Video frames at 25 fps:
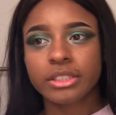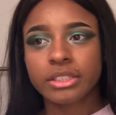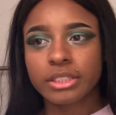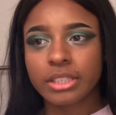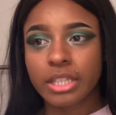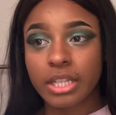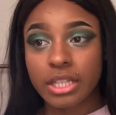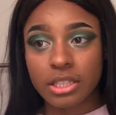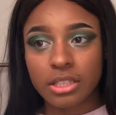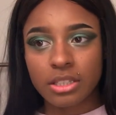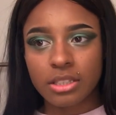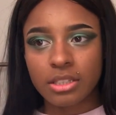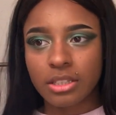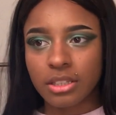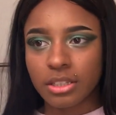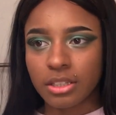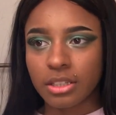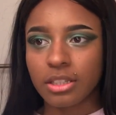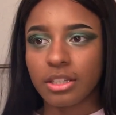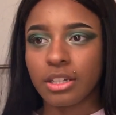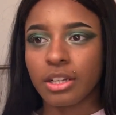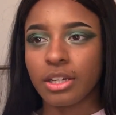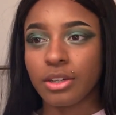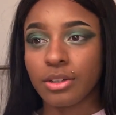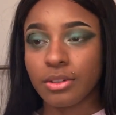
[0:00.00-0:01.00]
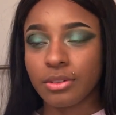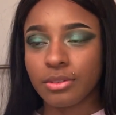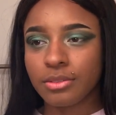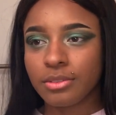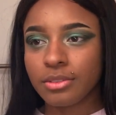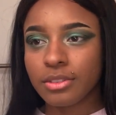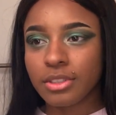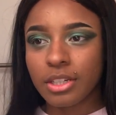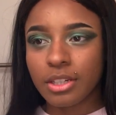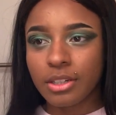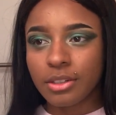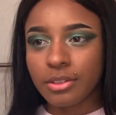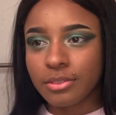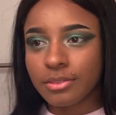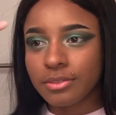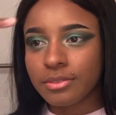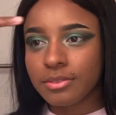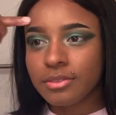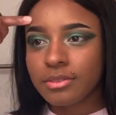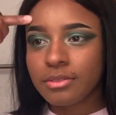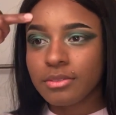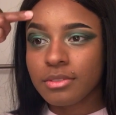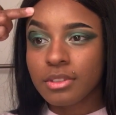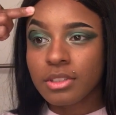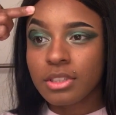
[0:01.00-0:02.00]
That's still a no. No.
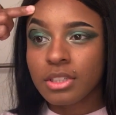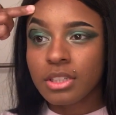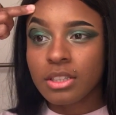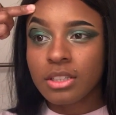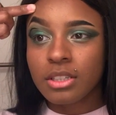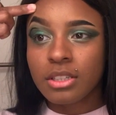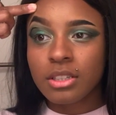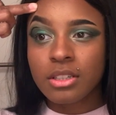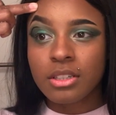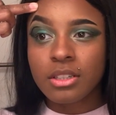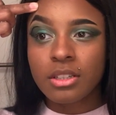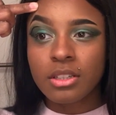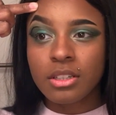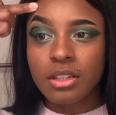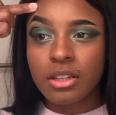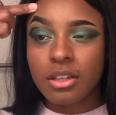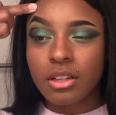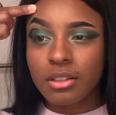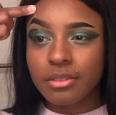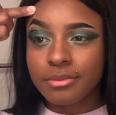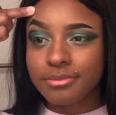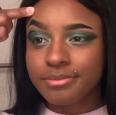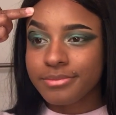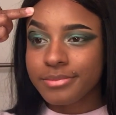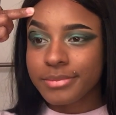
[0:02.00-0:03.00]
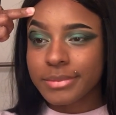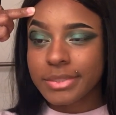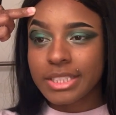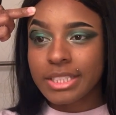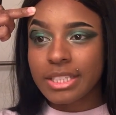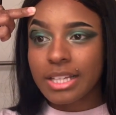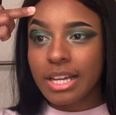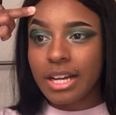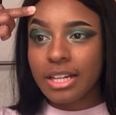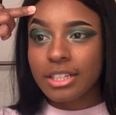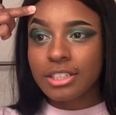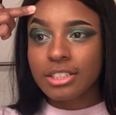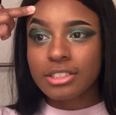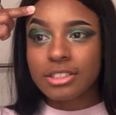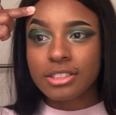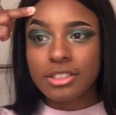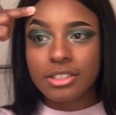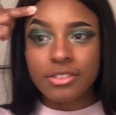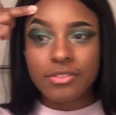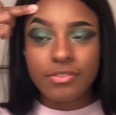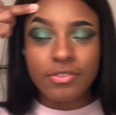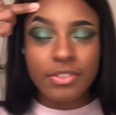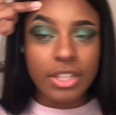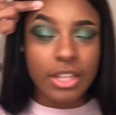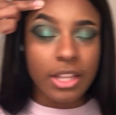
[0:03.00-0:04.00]
See, I
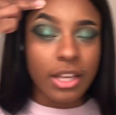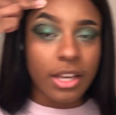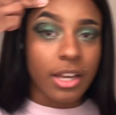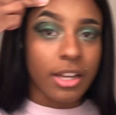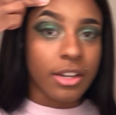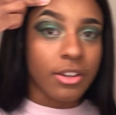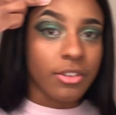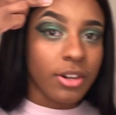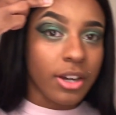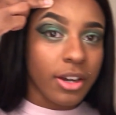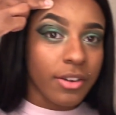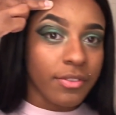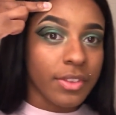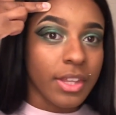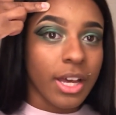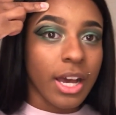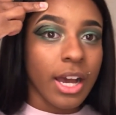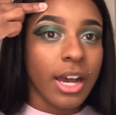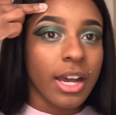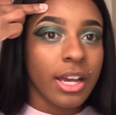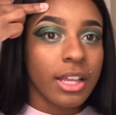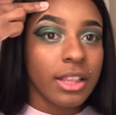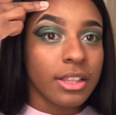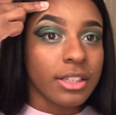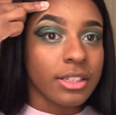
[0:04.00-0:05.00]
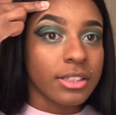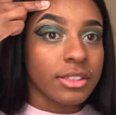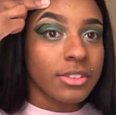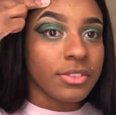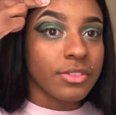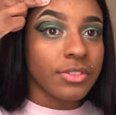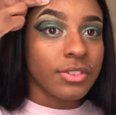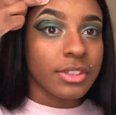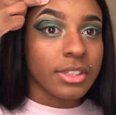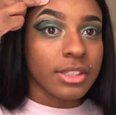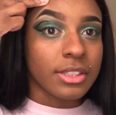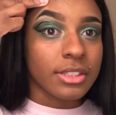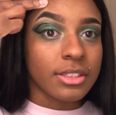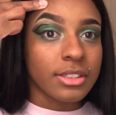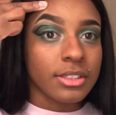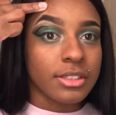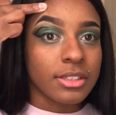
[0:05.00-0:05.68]
just feel like I don't have the eyelids for this